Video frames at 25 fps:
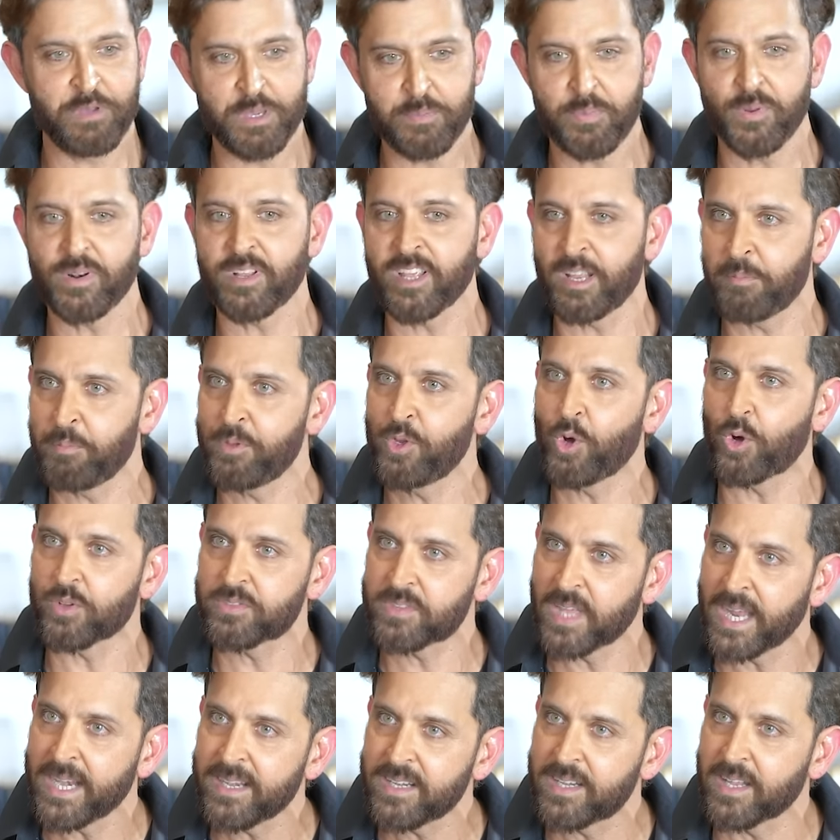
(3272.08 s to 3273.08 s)
people can be
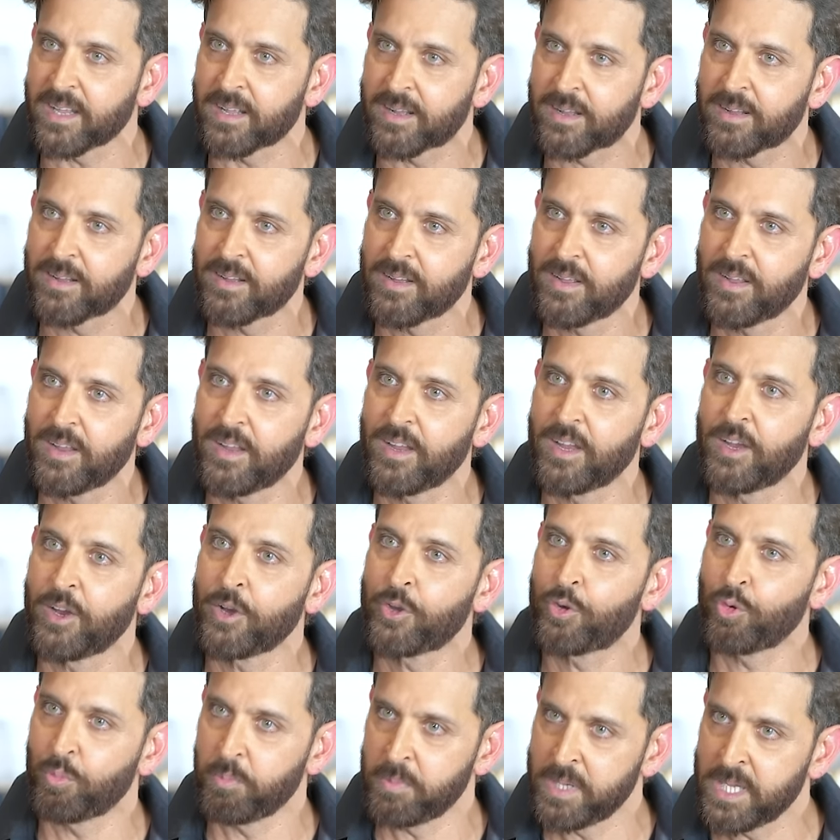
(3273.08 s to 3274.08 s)
authentic
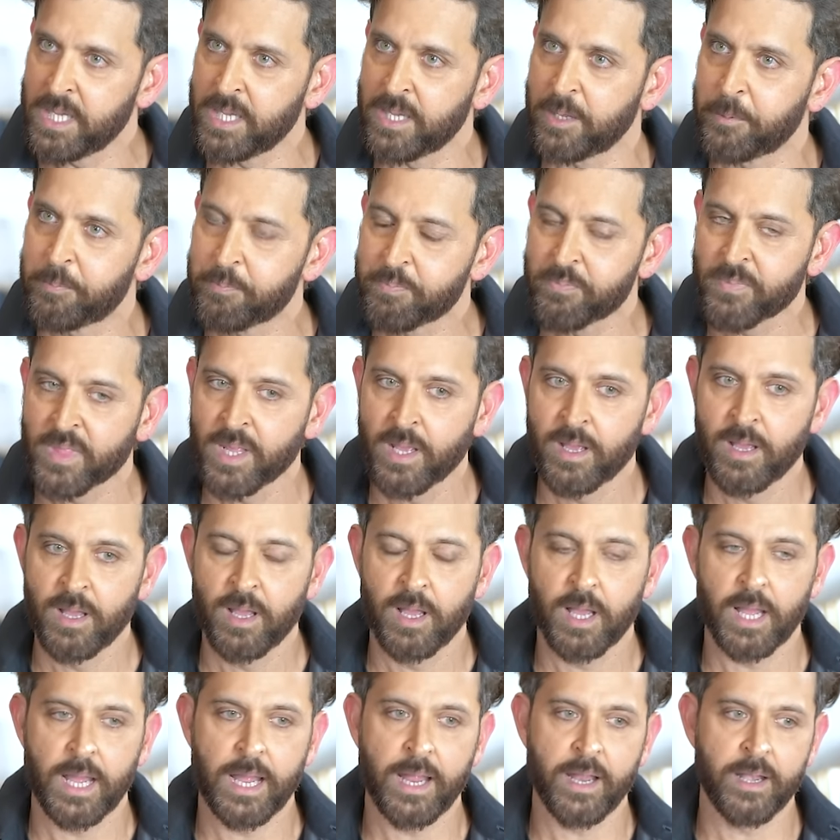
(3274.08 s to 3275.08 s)
to me
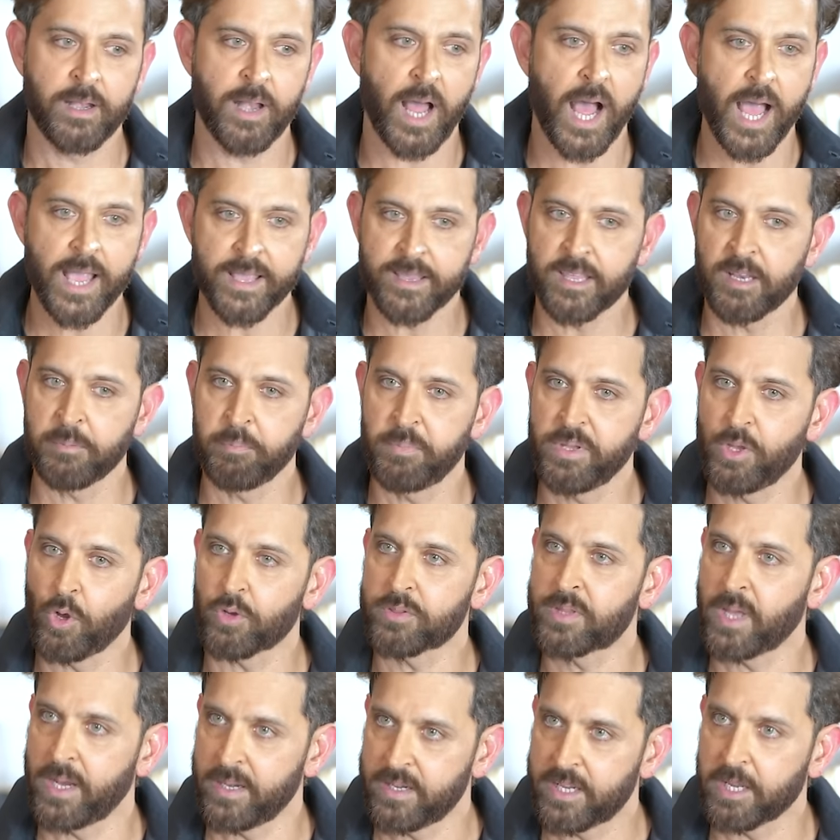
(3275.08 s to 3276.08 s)
and I can be
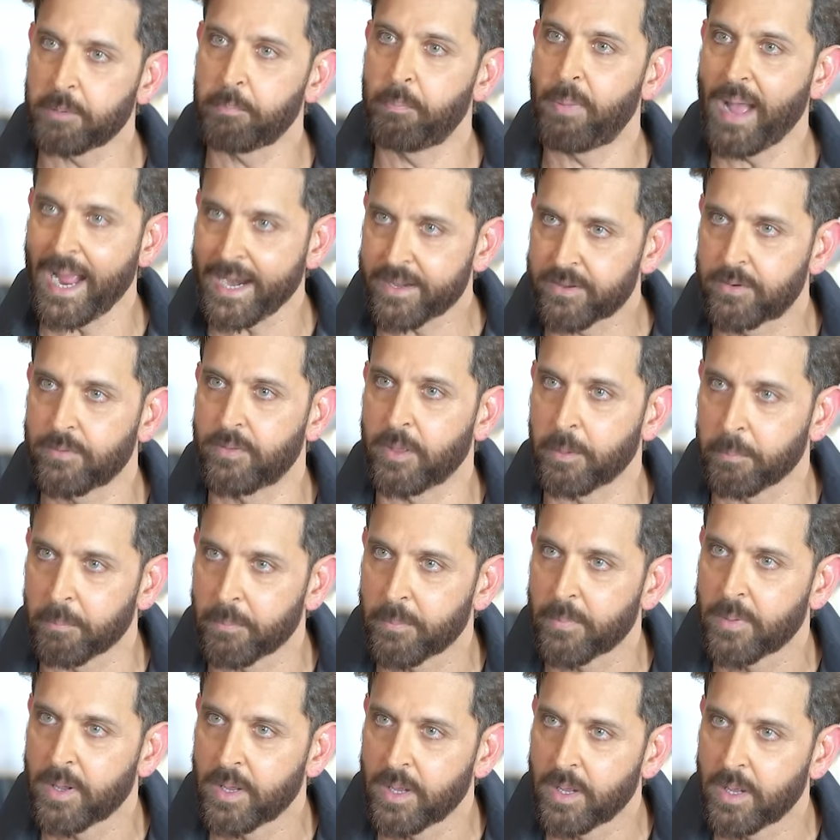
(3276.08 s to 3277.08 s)
authentic back to them,
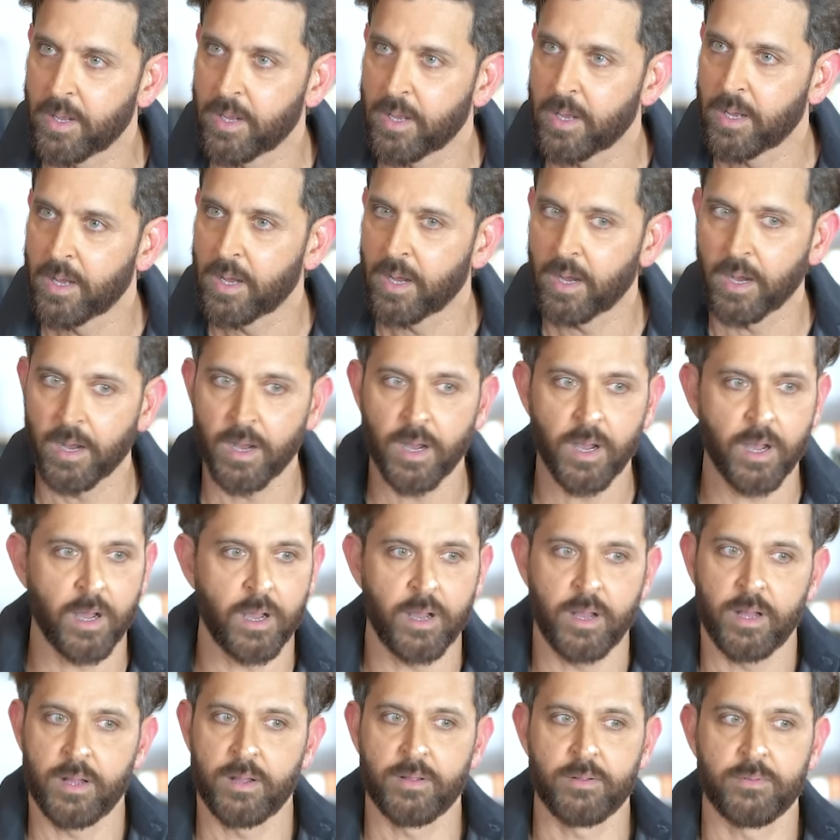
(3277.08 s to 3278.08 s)

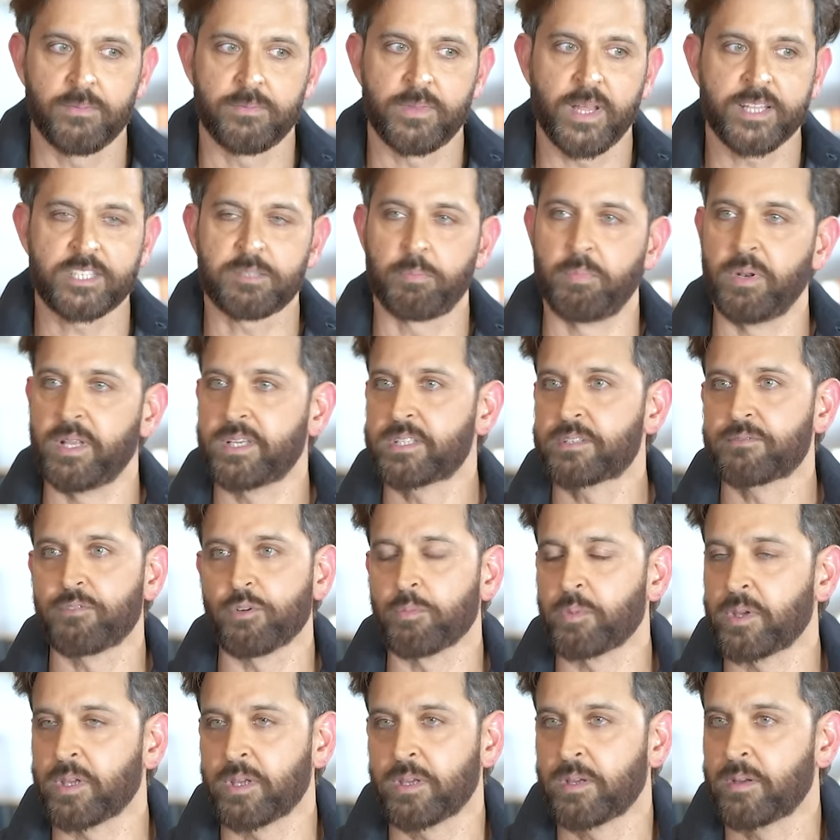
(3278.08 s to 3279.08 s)
that's bliss for
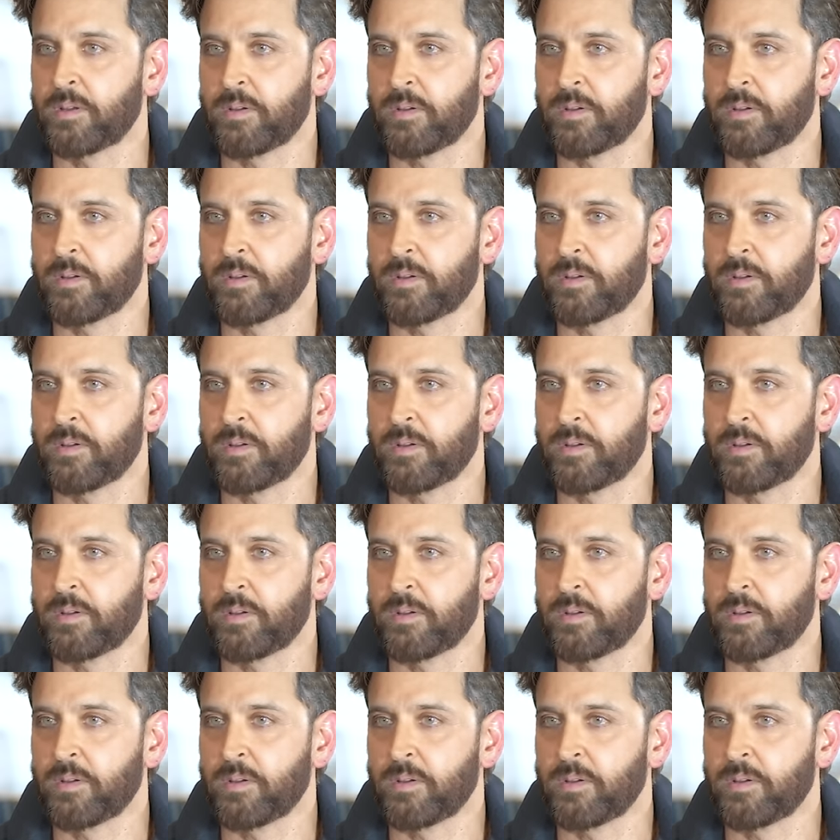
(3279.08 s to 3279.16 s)
me.